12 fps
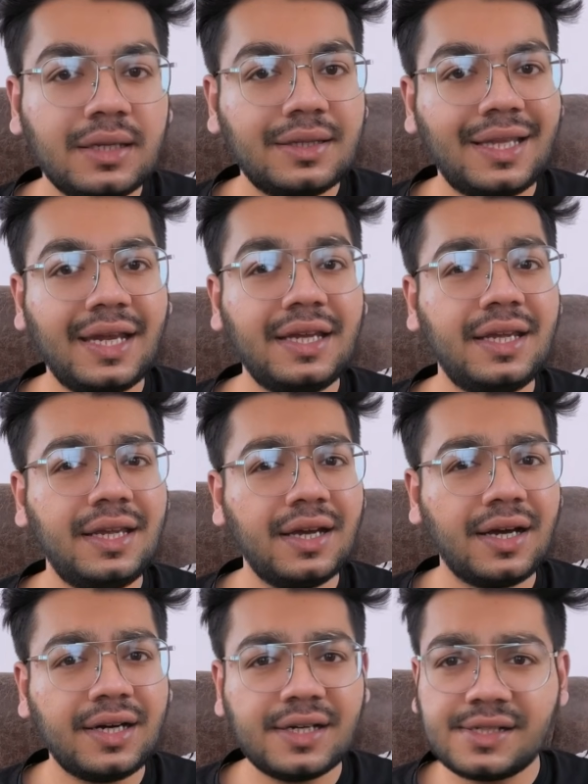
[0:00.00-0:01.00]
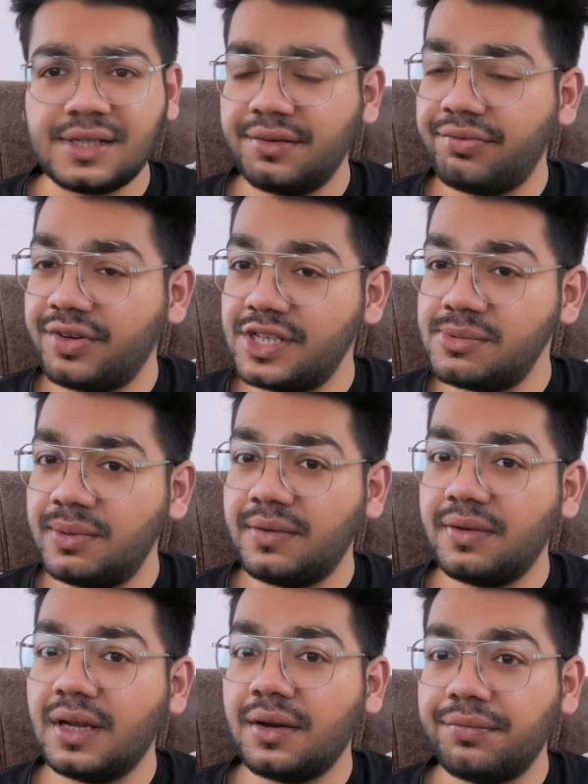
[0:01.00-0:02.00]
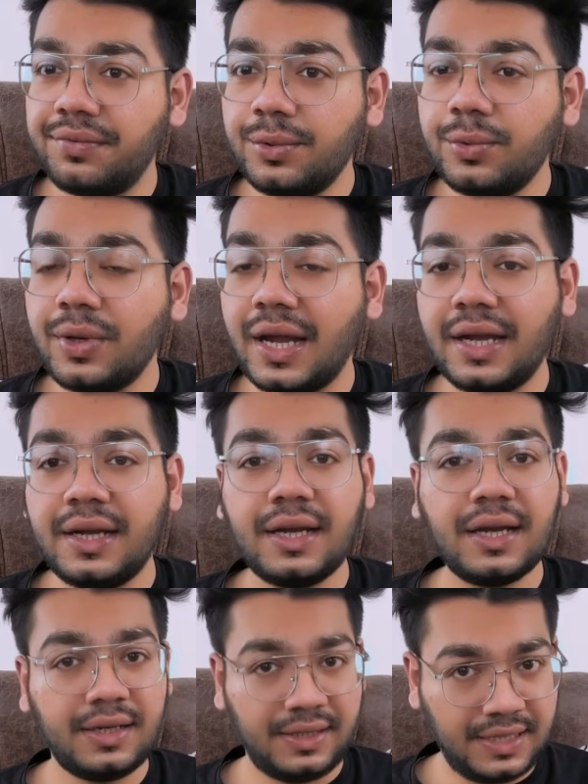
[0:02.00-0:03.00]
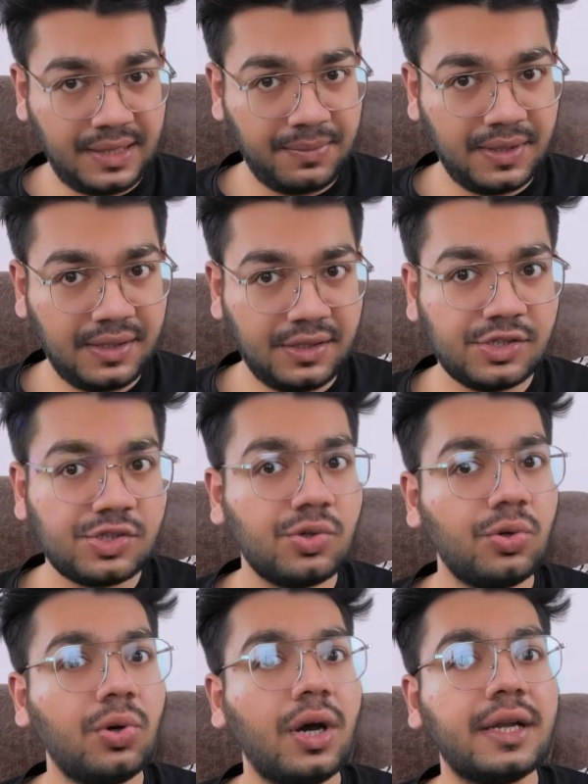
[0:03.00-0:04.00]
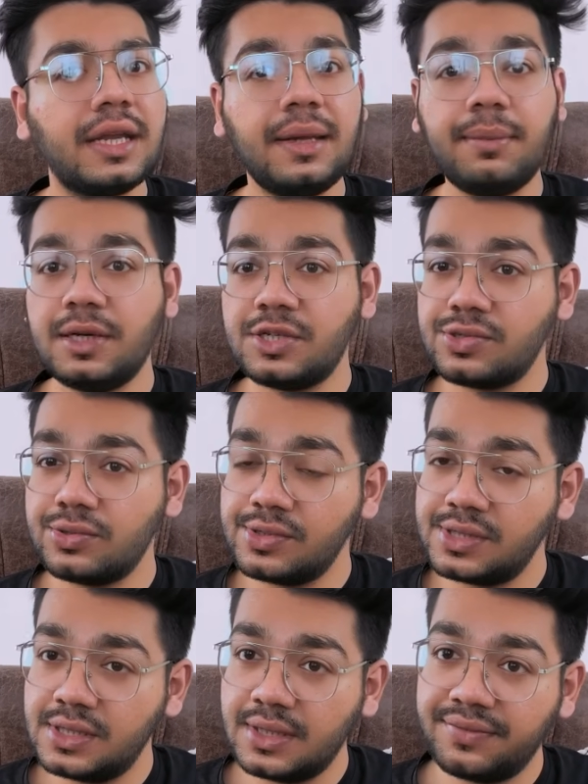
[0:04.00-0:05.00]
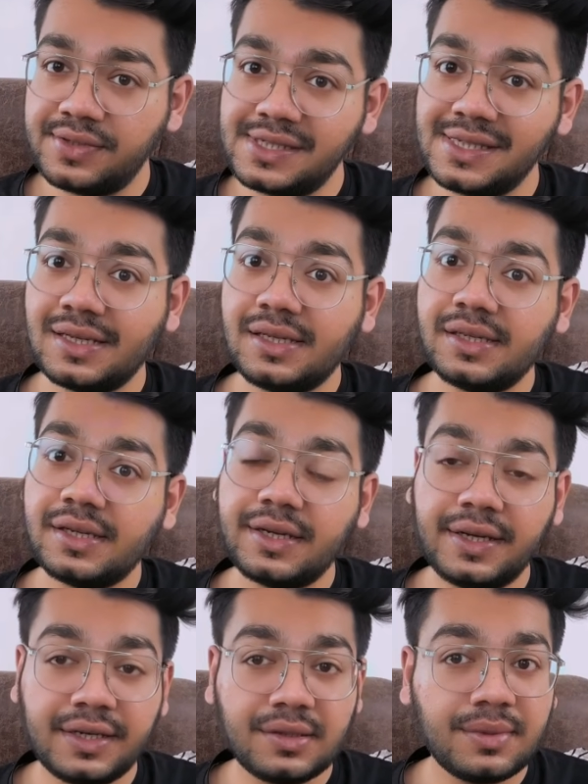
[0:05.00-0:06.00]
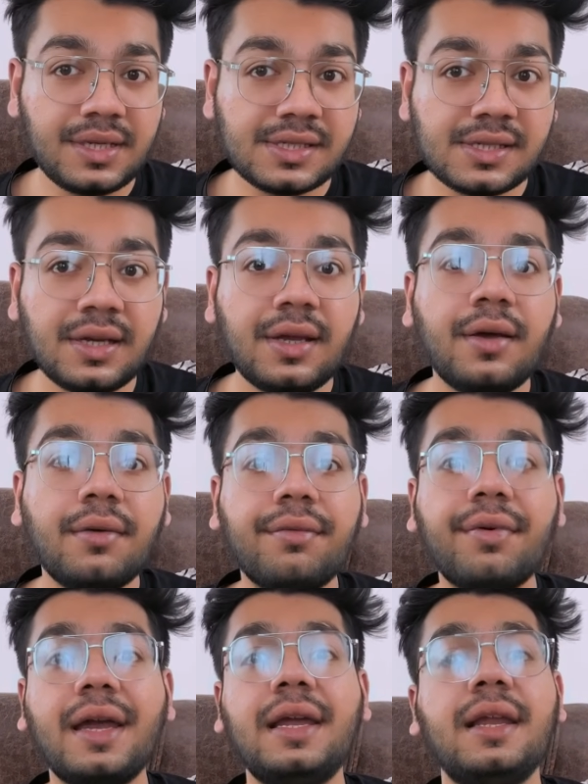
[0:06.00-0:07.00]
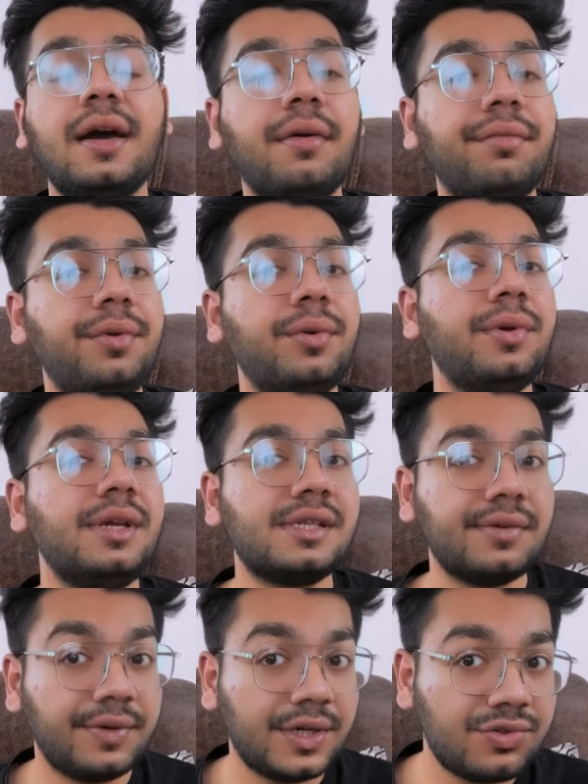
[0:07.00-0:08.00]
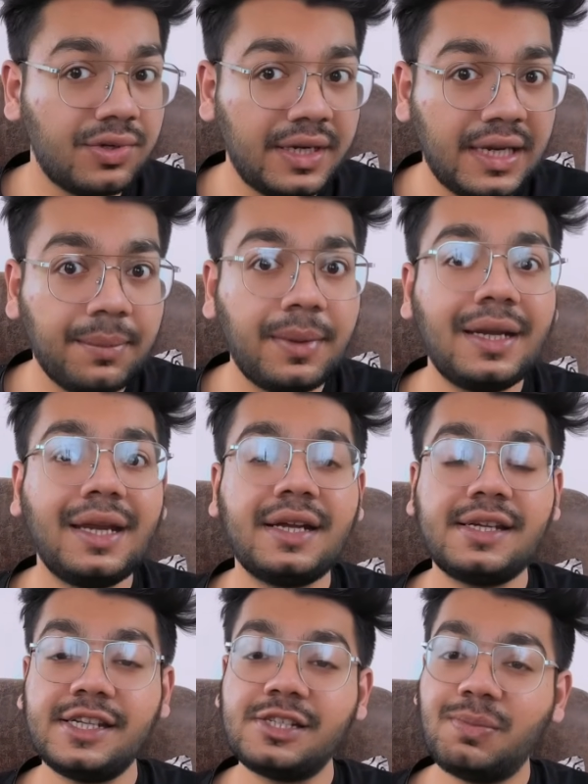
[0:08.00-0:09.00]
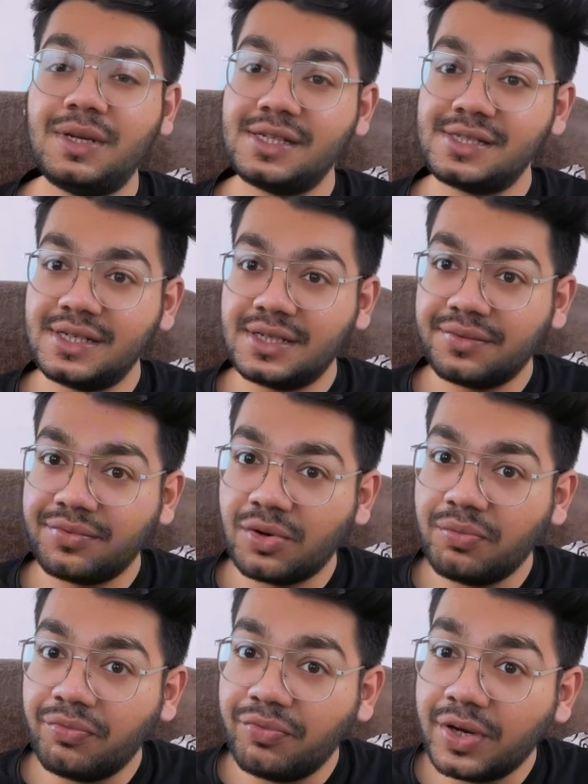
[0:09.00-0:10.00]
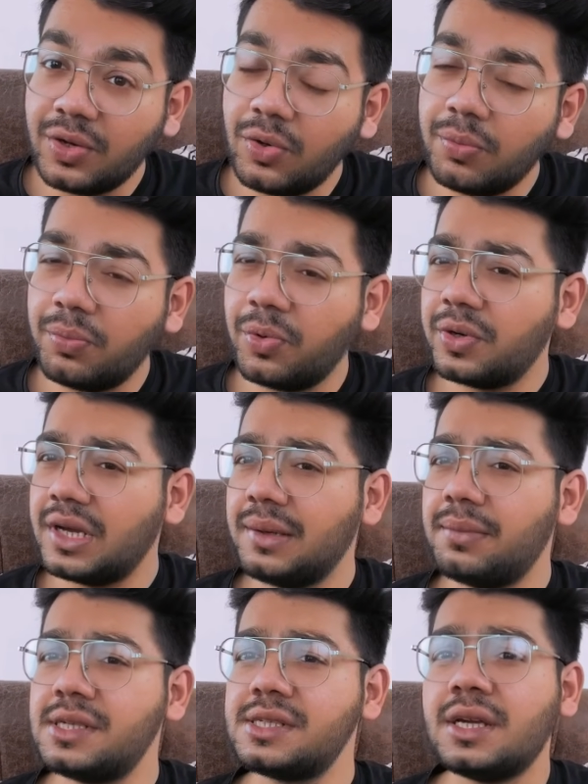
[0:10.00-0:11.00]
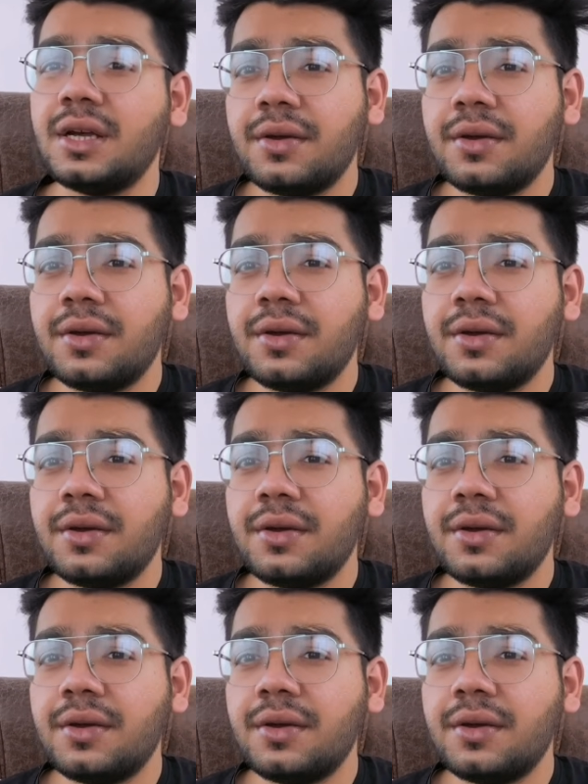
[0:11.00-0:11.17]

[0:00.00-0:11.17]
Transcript: Then he asks a difference between a view and table. So a table stores data physically in the database while a view is a virtual table that displays data from one or more tables.